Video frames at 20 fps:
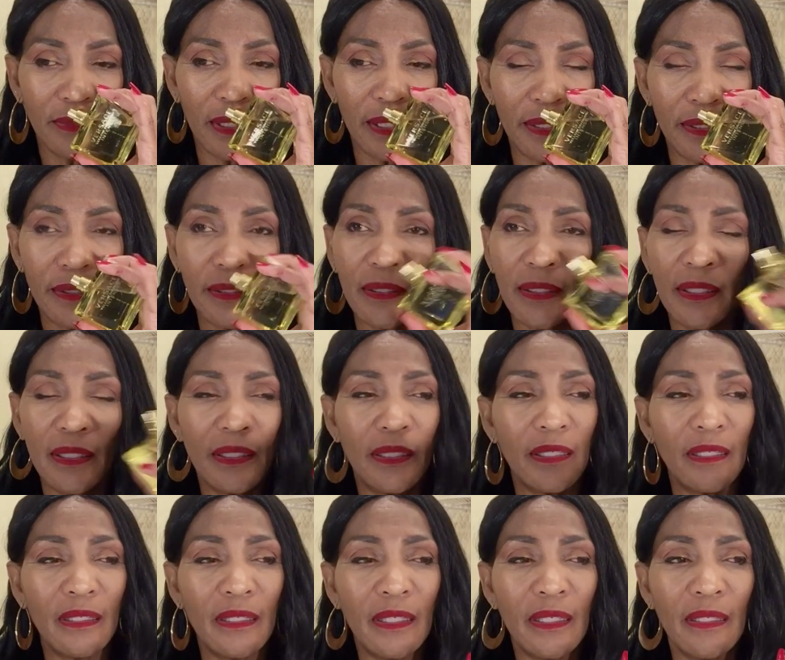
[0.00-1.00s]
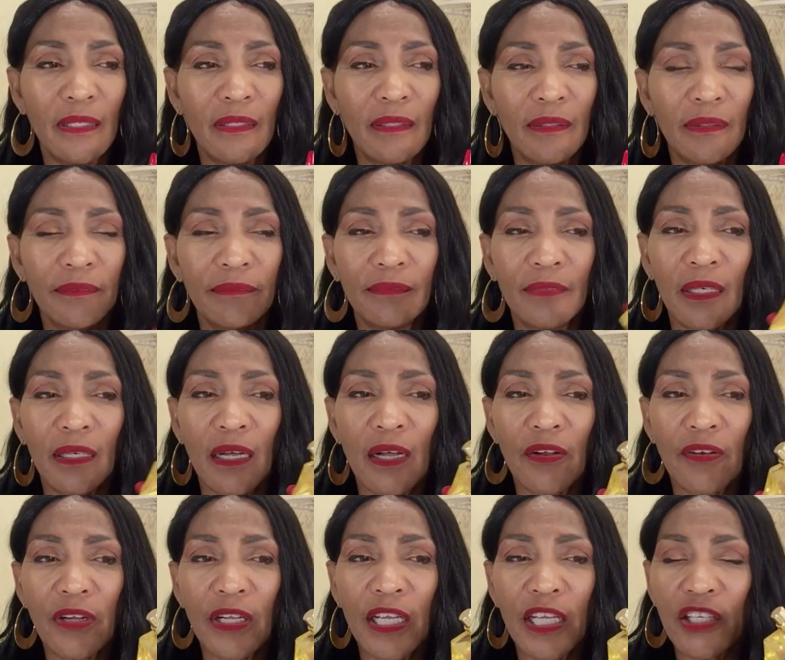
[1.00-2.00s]
in in in a, a,
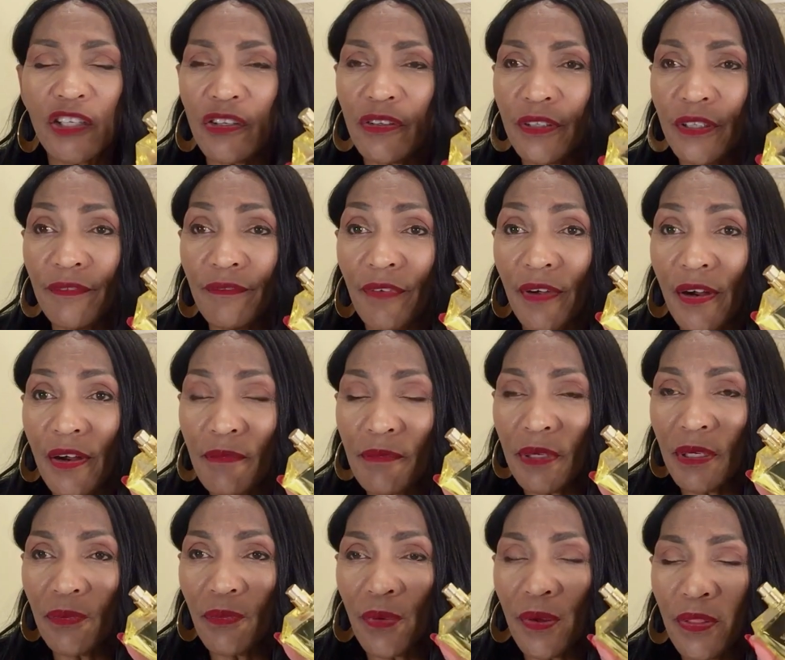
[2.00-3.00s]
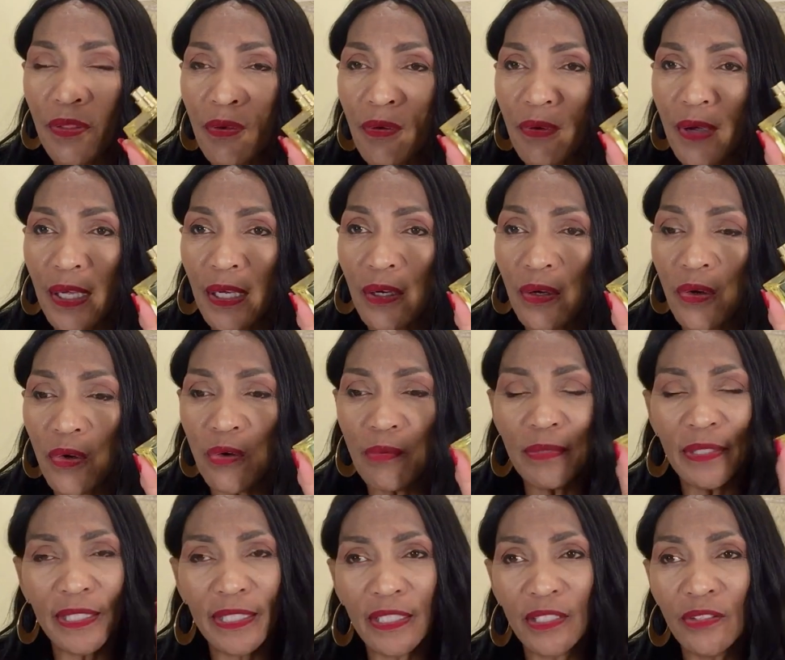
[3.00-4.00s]
congregational environment or whether you're at
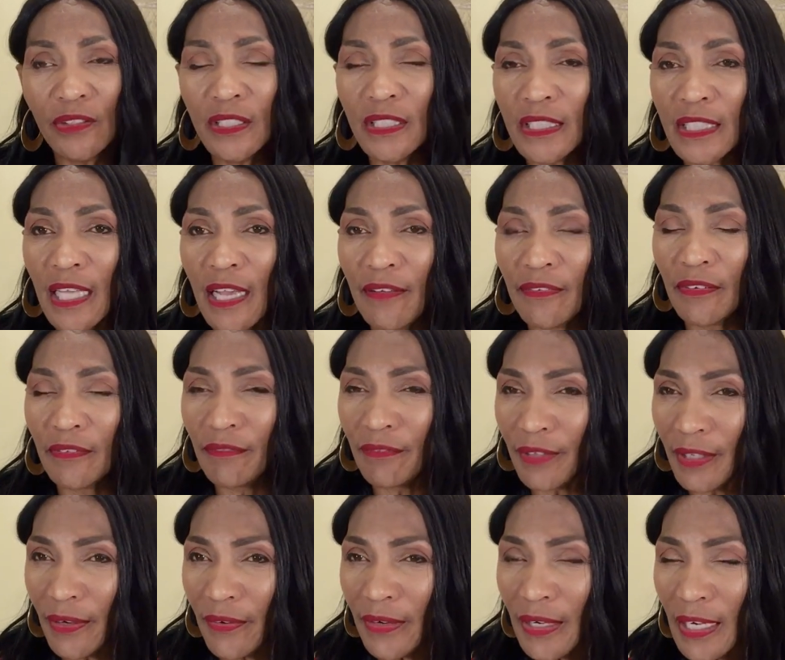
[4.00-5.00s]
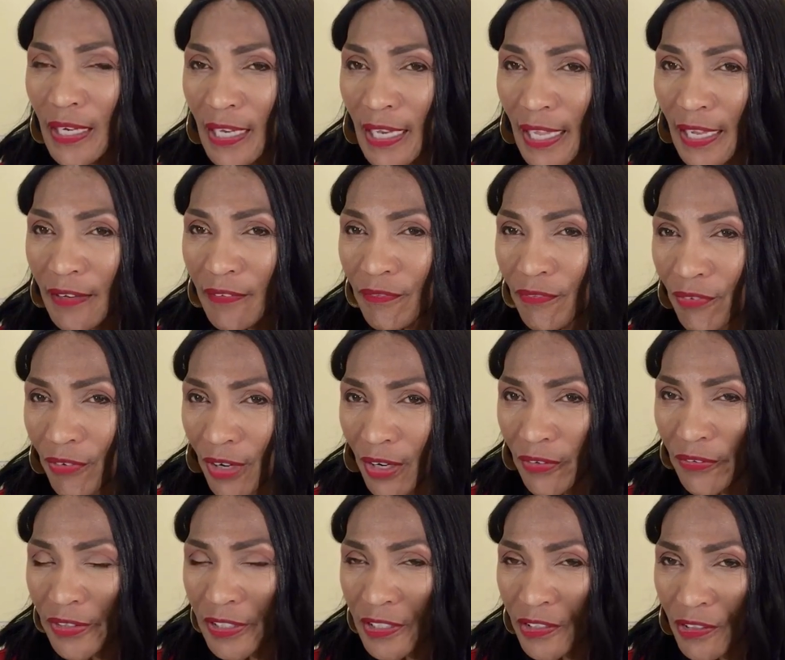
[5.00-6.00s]
home, honey, you just have a very light
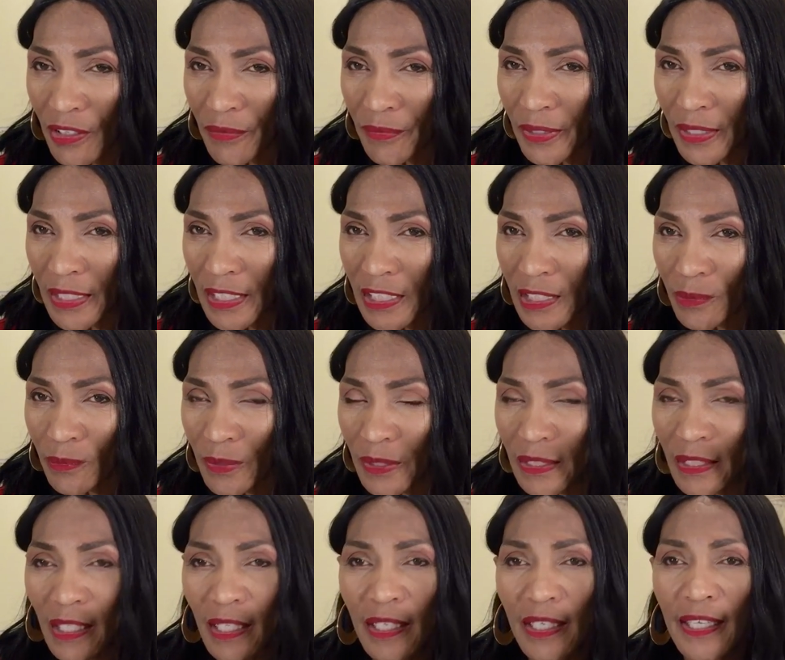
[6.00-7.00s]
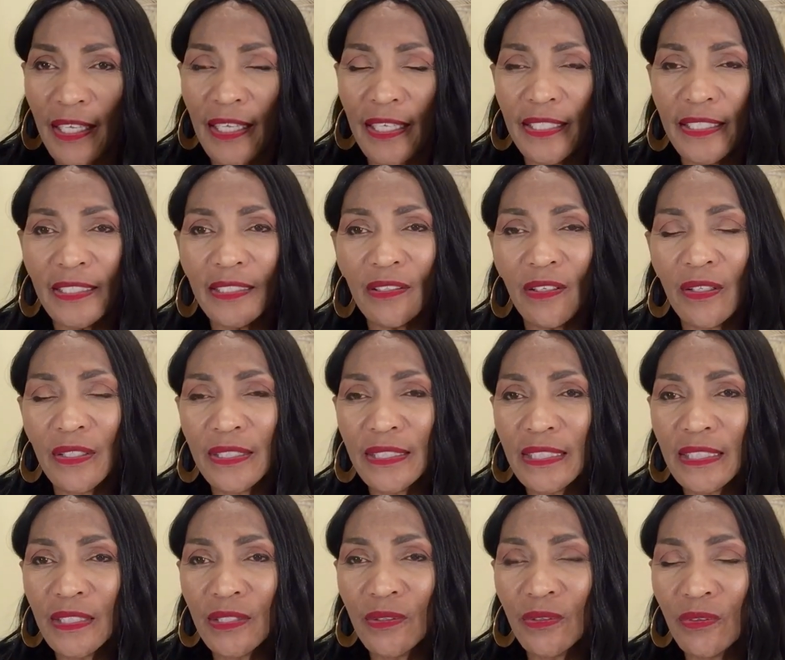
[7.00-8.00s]
fragrance on with this one, and it
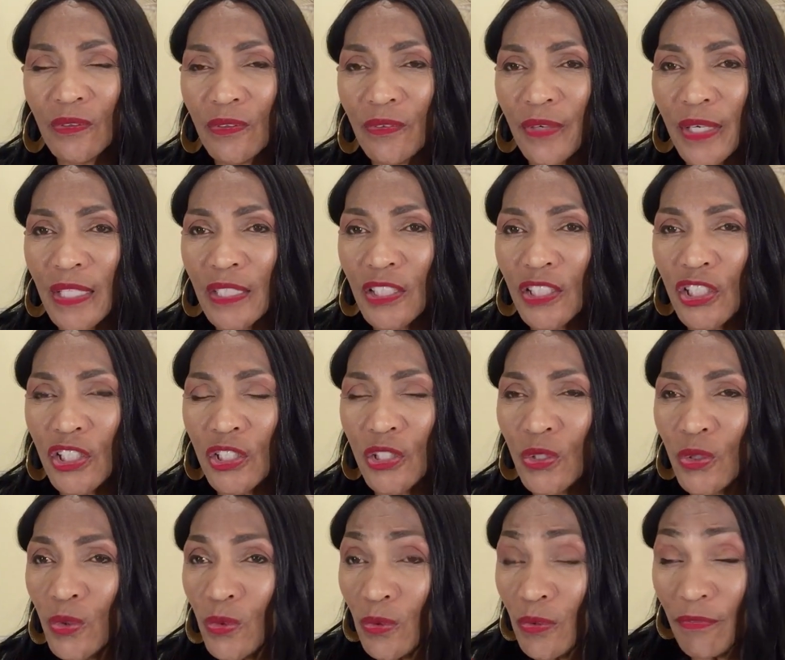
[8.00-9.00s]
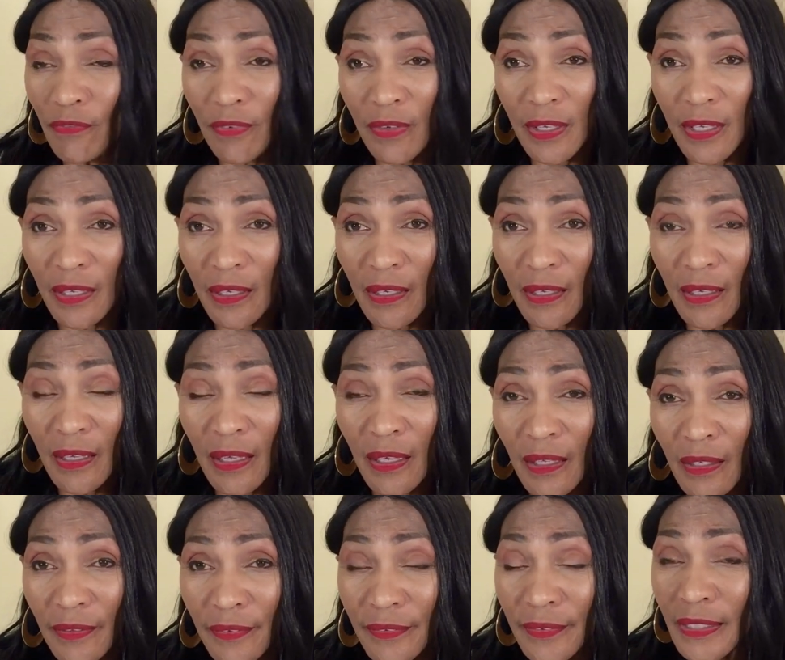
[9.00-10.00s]
also grants you
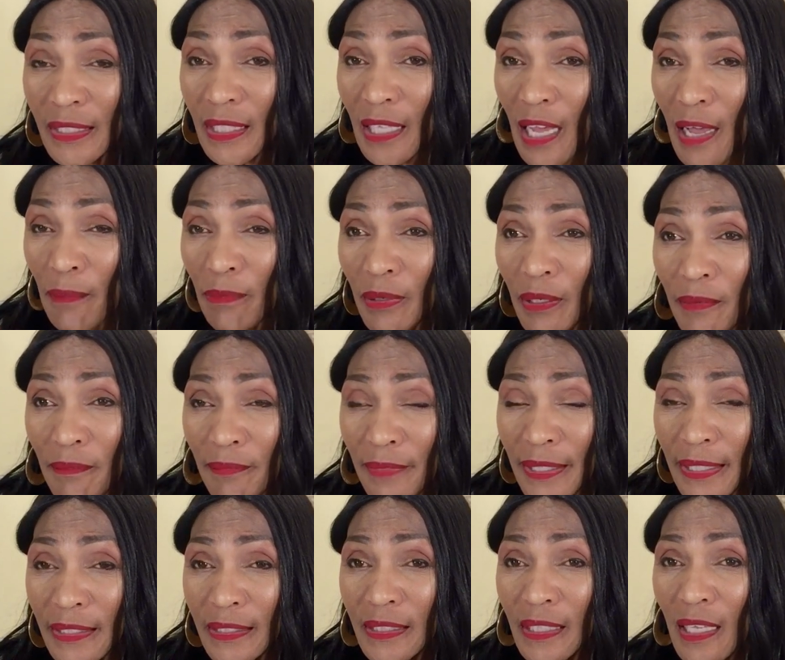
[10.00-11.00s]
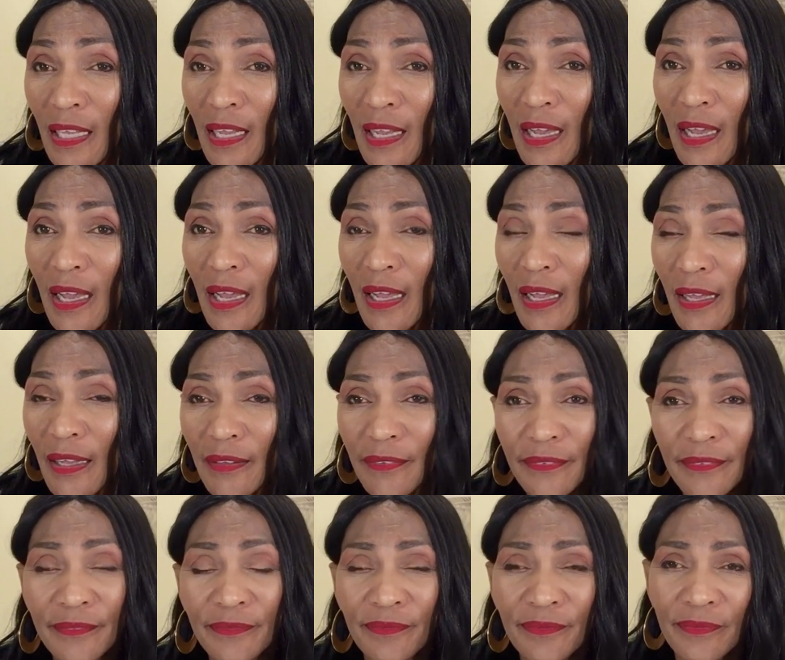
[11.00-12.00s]
uh, the compliments
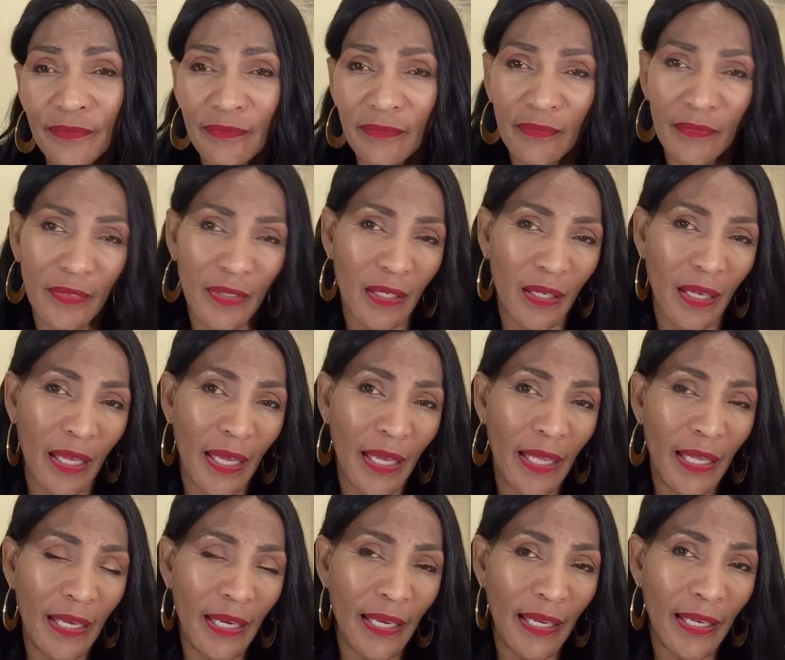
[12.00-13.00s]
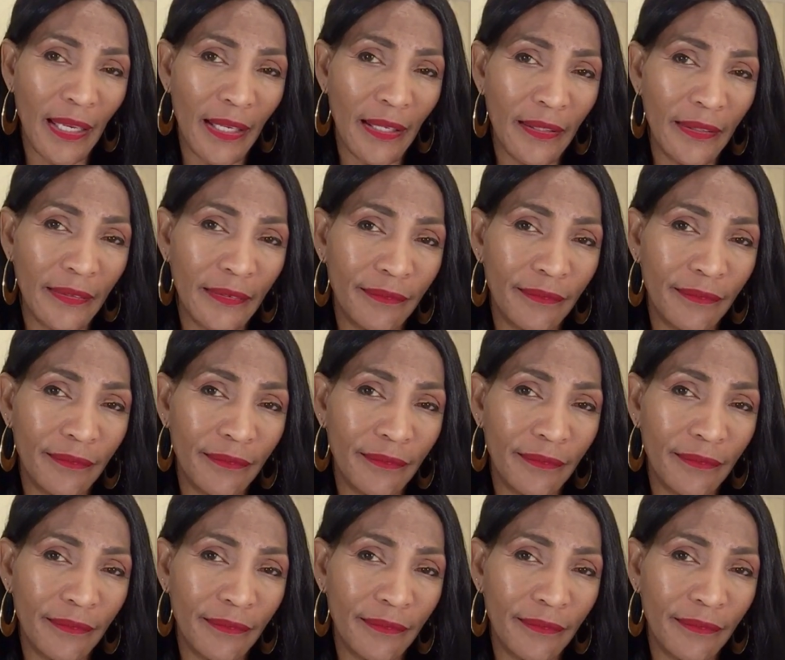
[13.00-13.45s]
of a